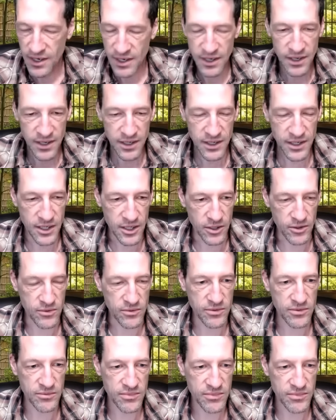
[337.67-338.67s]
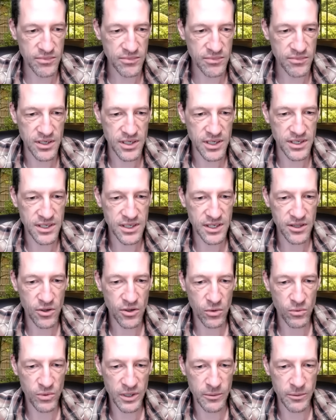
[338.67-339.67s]
you know, he, he did the whole
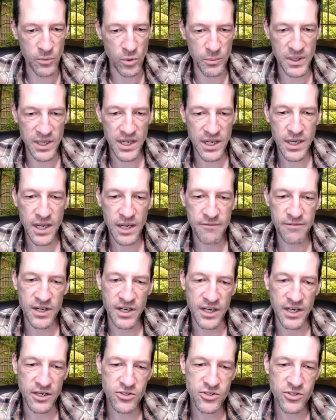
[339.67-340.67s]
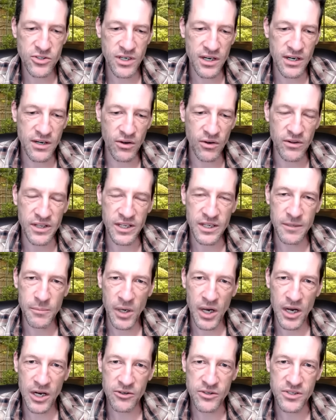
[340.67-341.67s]
rigmarole, but then he got very interested in all the
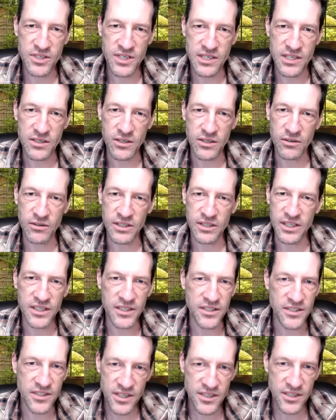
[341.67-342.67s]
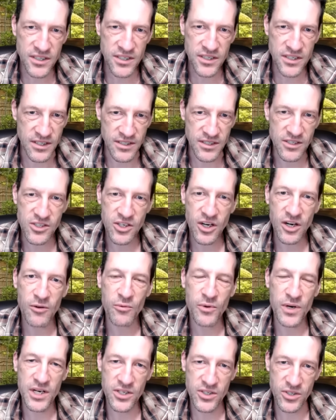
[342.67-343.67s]
hypocrisies and all the inconsistencies and started
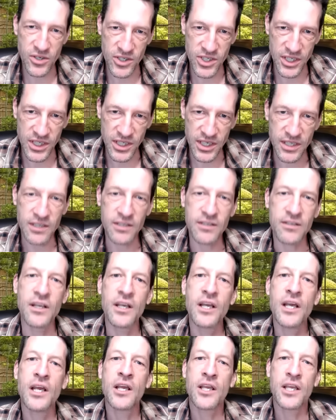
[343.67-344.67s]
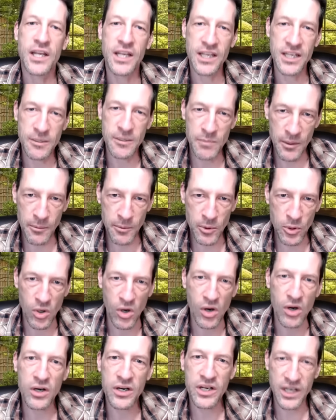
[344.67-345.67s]
researching it and getting into biblical
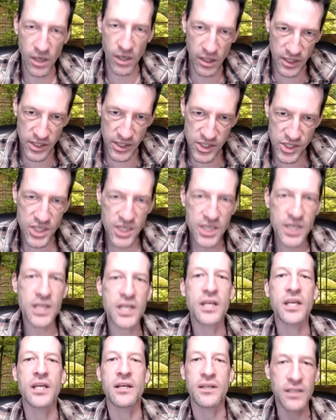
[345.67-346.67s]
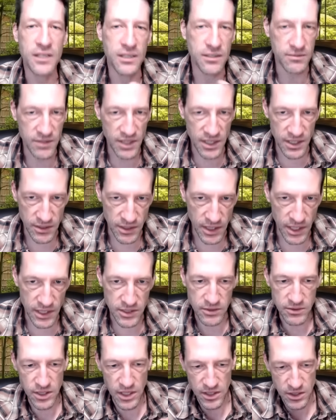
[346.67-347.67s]
archaeology and, and, and,
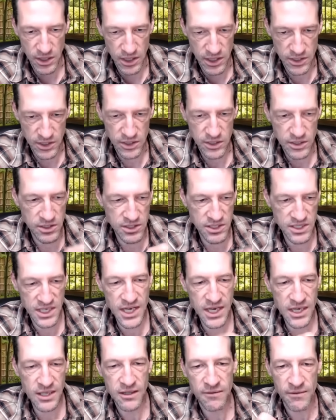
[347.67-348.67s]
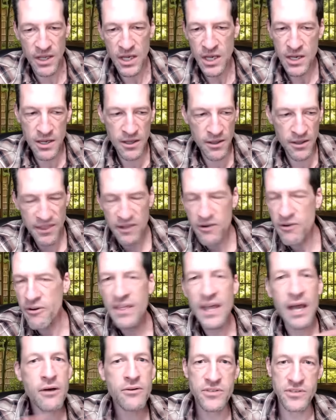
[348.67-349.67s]
and, and, and seeing the. There are
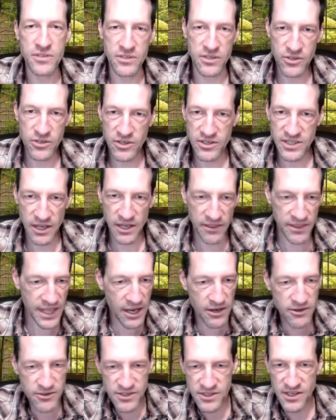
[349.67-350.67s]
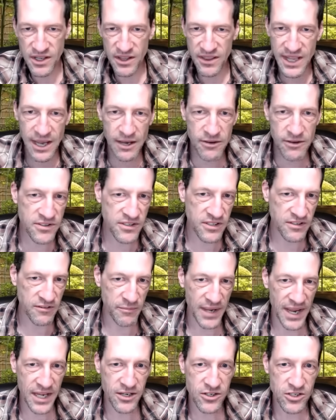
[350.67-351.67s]
thousands, it turns out thousands and thousands of
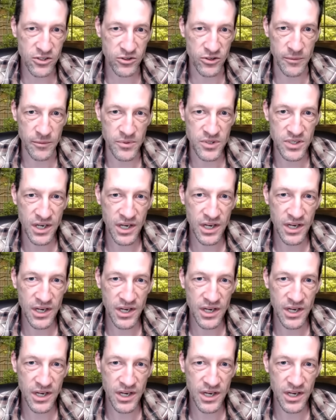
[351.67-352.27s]
manuscripts